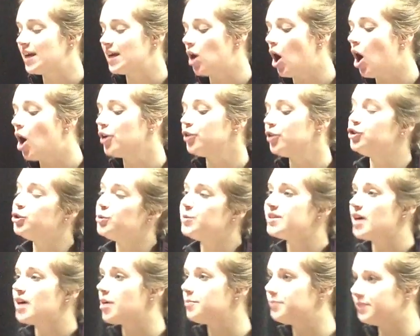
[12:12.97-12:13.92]
and I'll do as
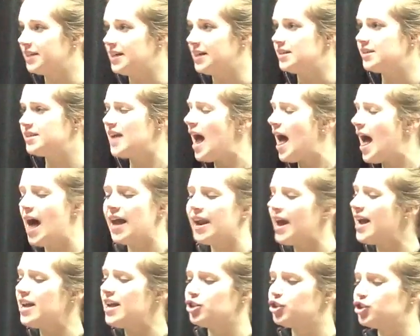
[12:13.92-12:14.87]
I please, and
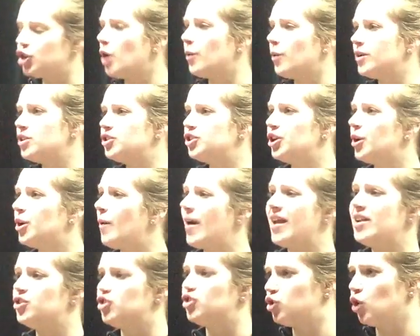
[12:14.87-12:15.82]
I ain't going to no
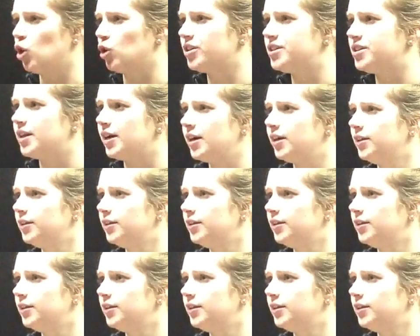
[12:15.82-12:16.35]
head doctor.